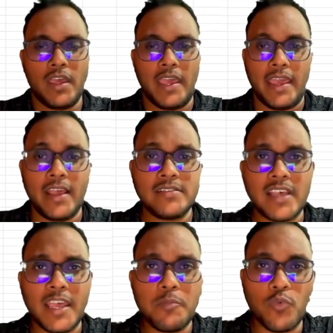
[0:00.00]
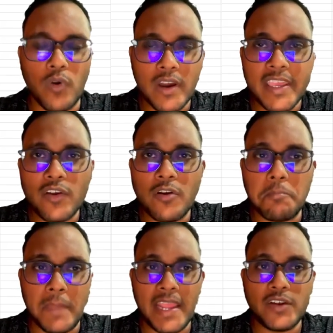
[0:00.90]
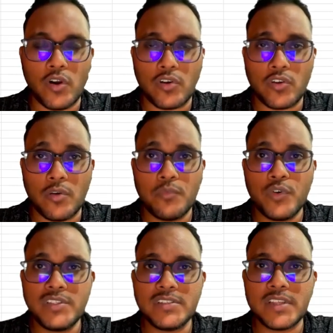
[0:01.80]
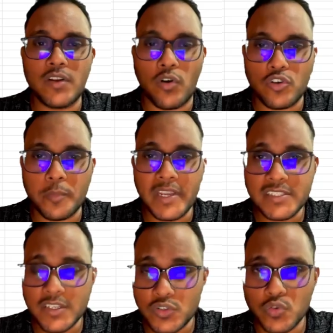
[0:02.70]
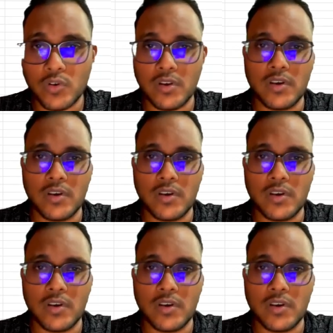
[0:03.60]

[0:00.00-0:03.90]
As I am working on make.com, which is an automation tool